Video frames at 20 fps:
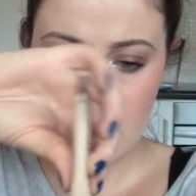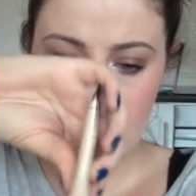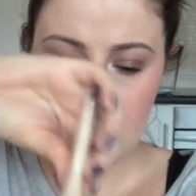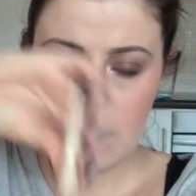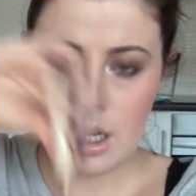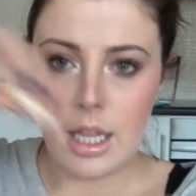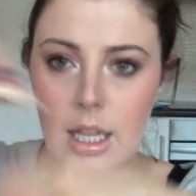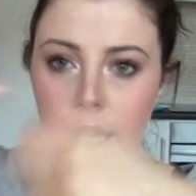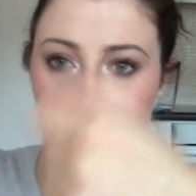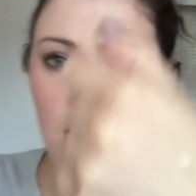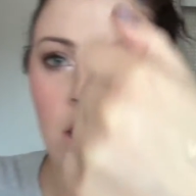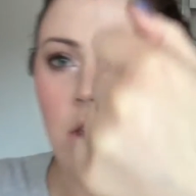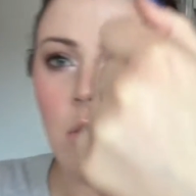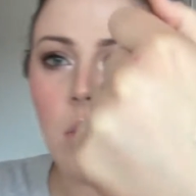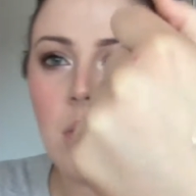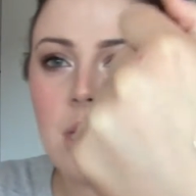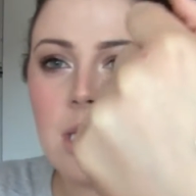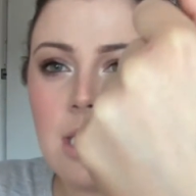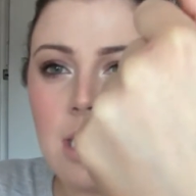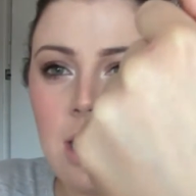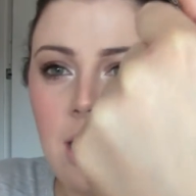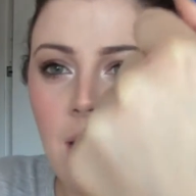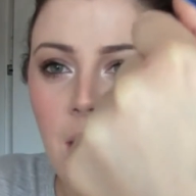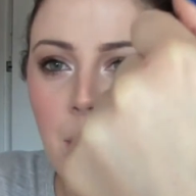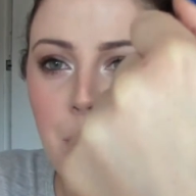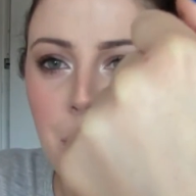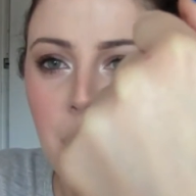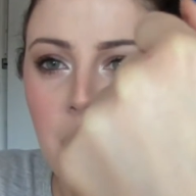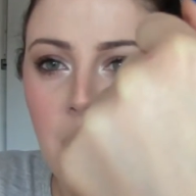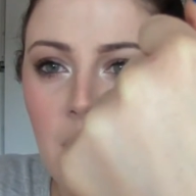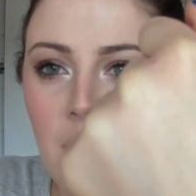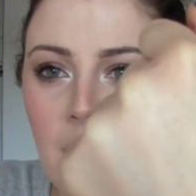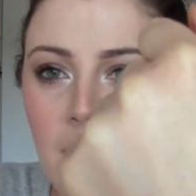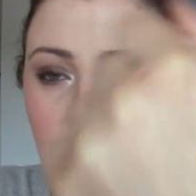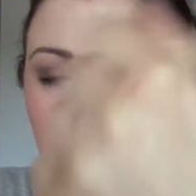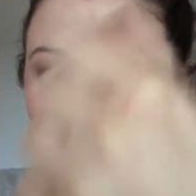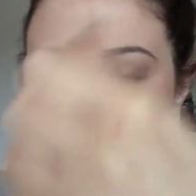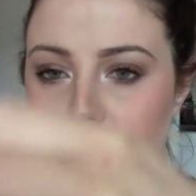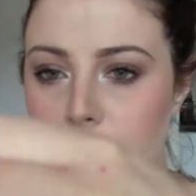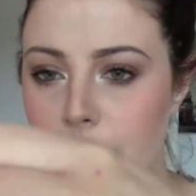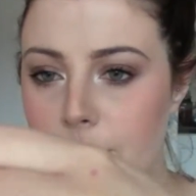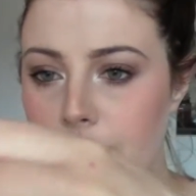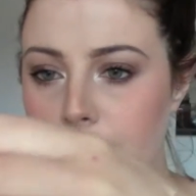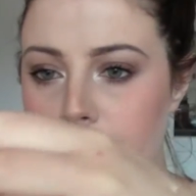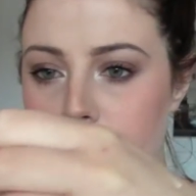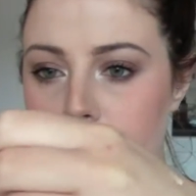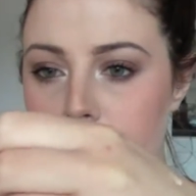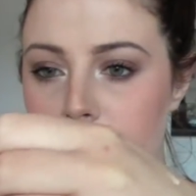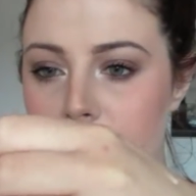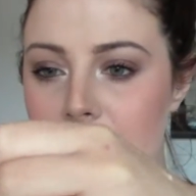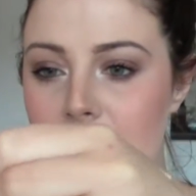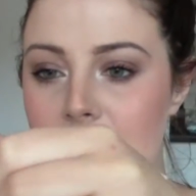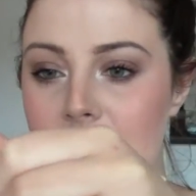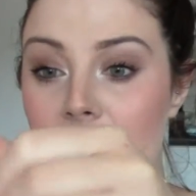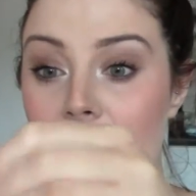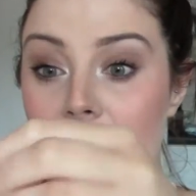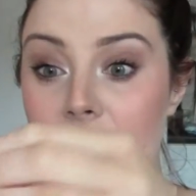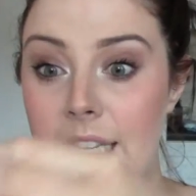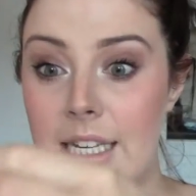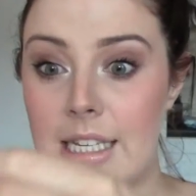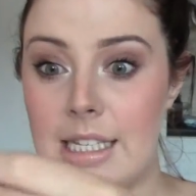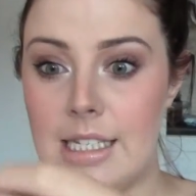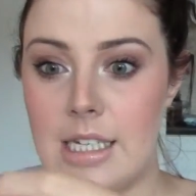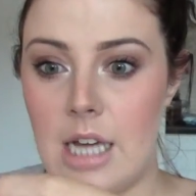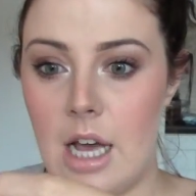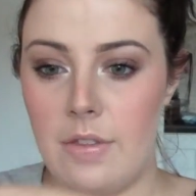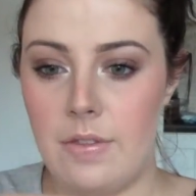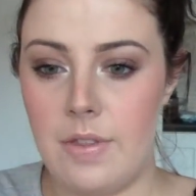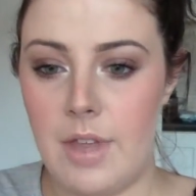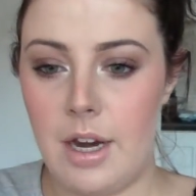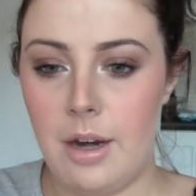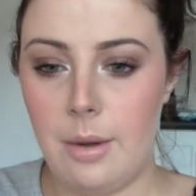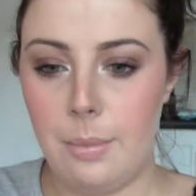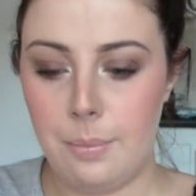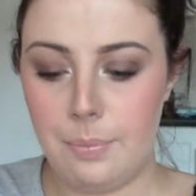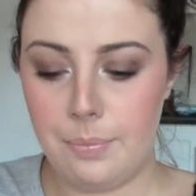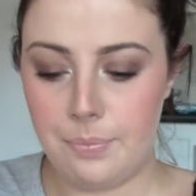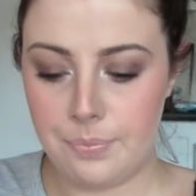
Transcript: Like you can see I put on like the tiniest dot there.